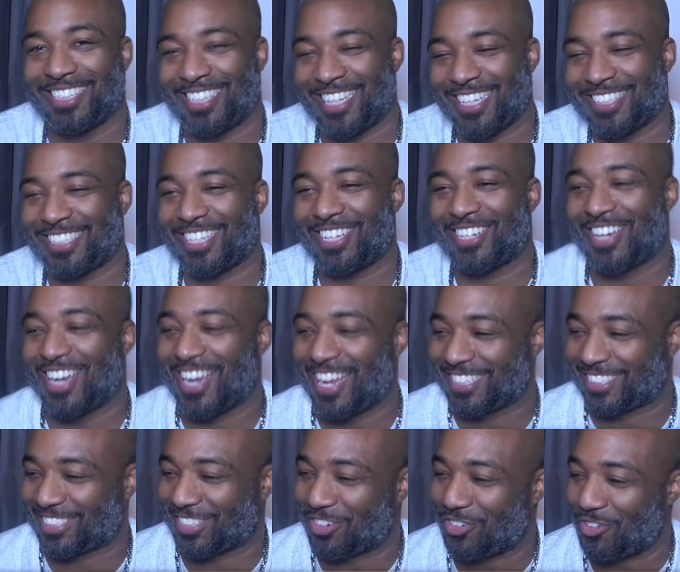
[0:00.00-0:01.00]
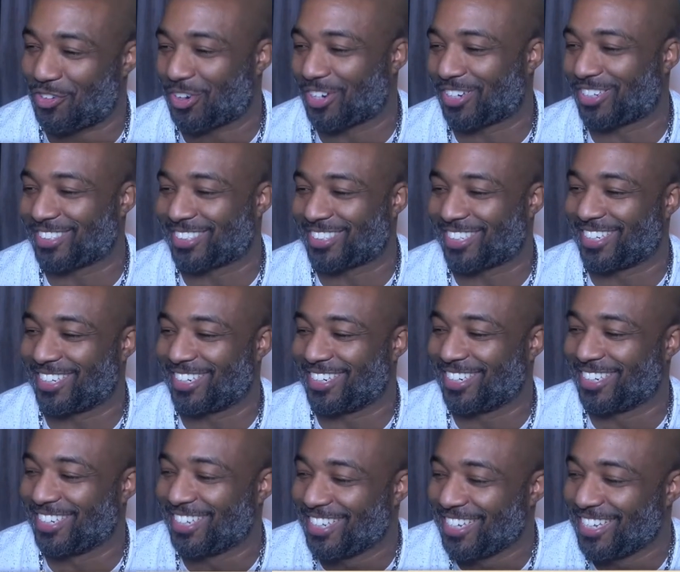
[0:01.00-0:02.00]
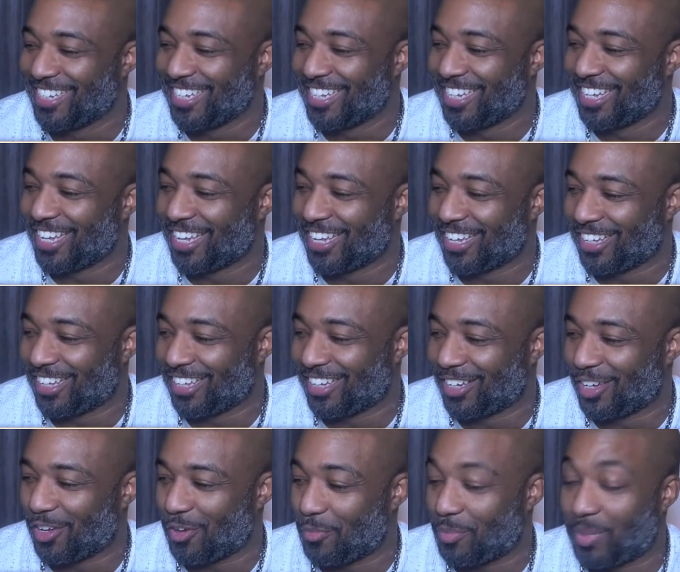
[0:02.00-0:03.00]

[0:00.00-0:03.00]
That's how nasty the water is down there.